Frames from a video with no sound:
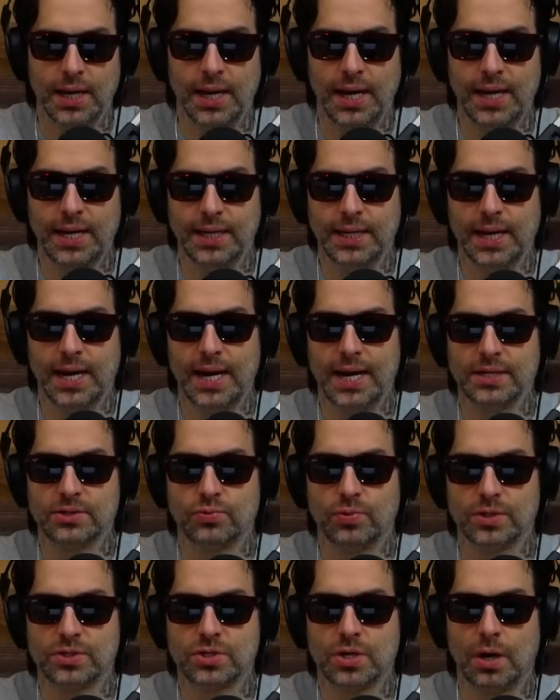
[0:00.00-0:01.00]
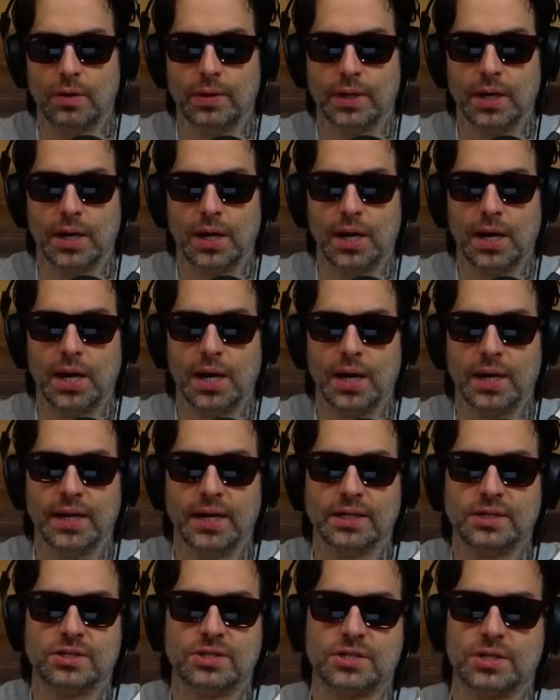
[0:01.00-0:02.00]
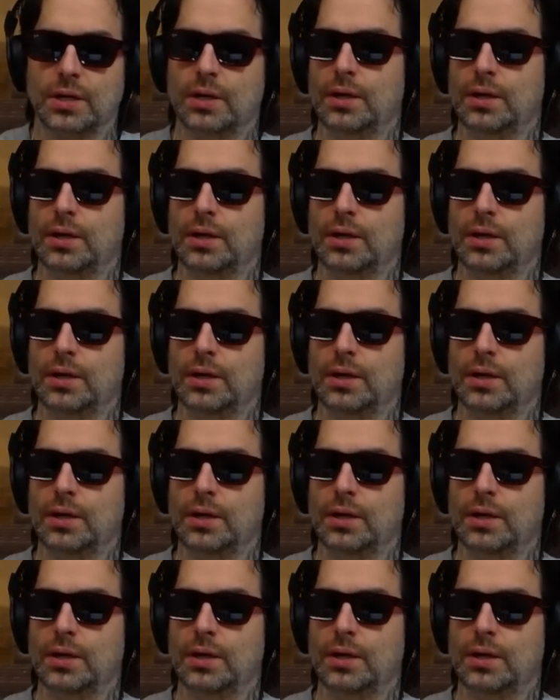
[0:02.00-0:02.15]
hey guys, what's going on? It's